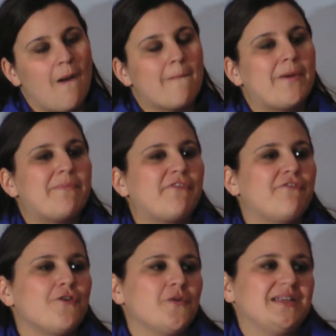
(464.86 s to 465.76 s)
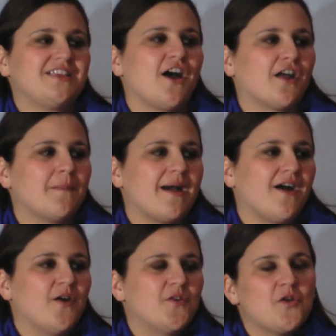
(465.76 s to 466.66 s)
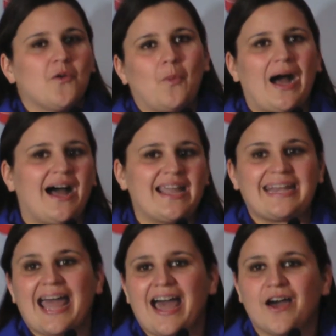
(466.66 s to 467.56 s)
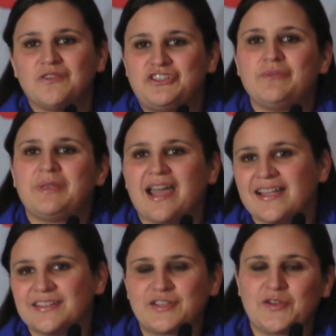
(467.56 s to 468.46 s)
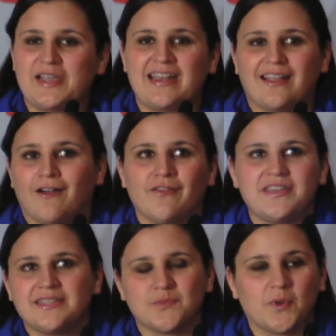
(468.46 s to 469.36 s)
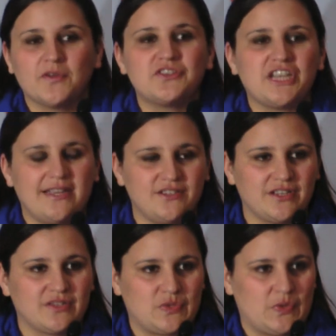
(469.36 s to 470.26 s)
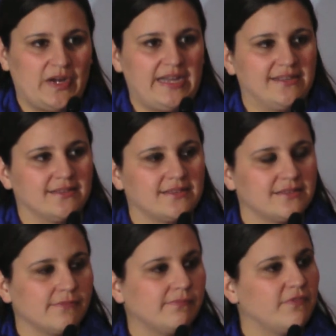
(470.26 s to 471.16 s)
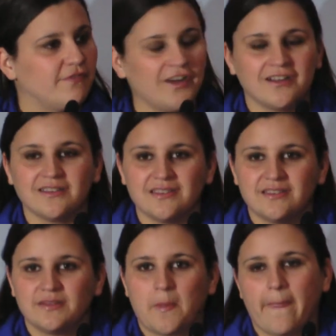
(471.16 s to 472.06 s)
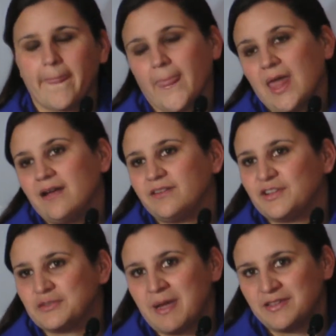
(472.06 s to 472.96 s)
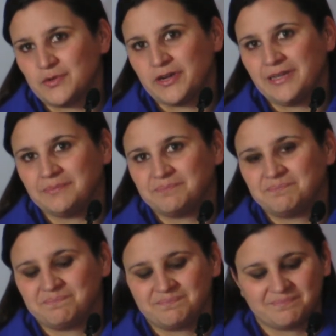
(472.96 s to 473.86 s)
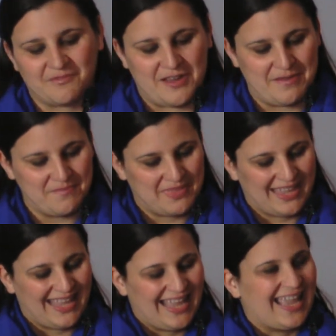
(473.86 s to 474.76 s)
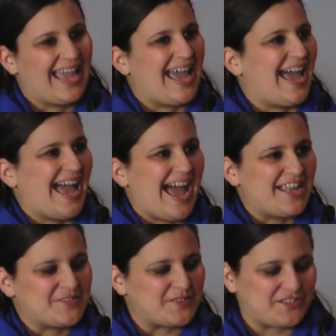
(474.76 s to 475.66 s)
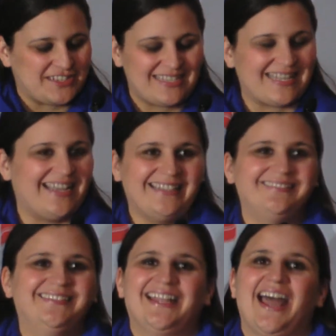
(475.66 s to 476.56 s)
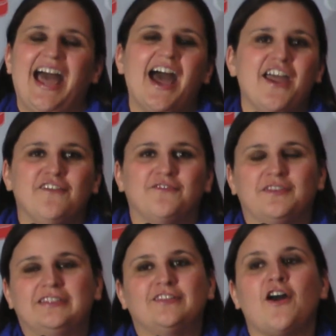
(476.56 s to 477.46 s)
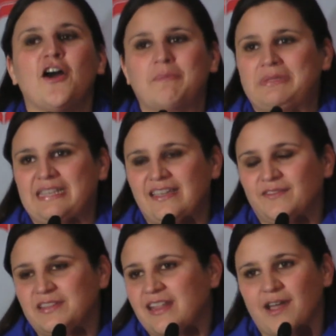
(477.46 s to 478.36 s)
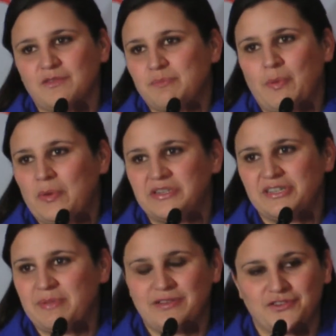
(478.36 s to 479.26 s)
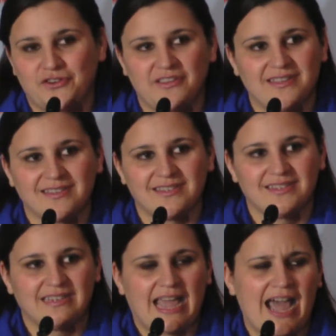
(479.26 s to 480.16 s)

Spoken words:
But before we talk about why and how GPI is creating all these world-changing stories, first, there's my story, right? As was just said, I have long believed that I was born to be a journalist.